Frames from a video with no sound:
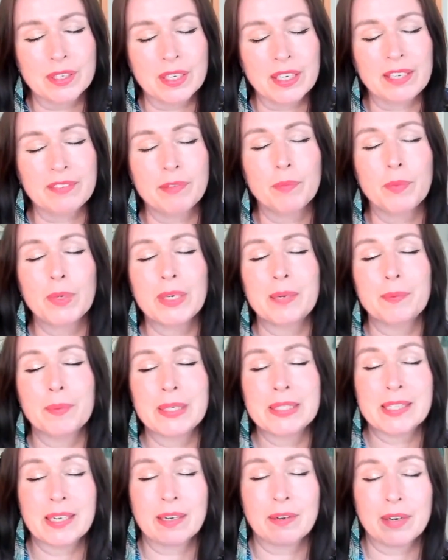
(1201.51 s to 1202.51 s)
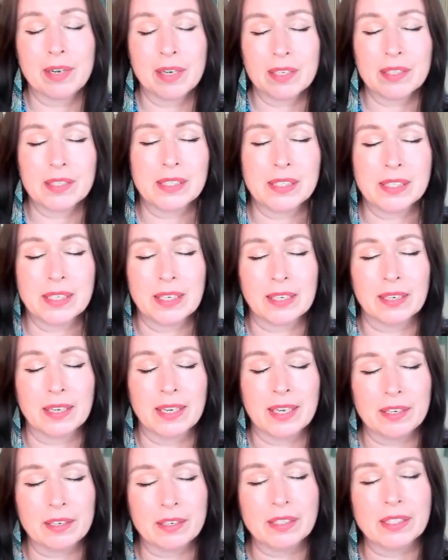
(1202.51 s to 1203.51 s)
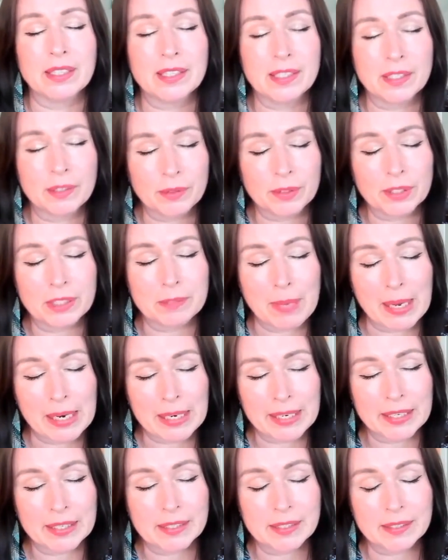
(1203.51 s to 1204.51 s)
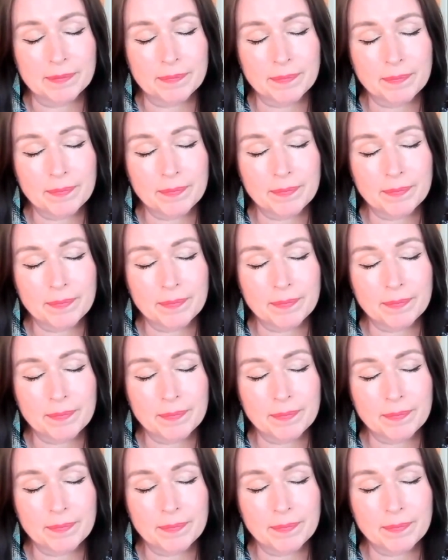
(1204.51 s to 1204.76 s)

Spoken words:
Even when he went out hunting, he could still smell it.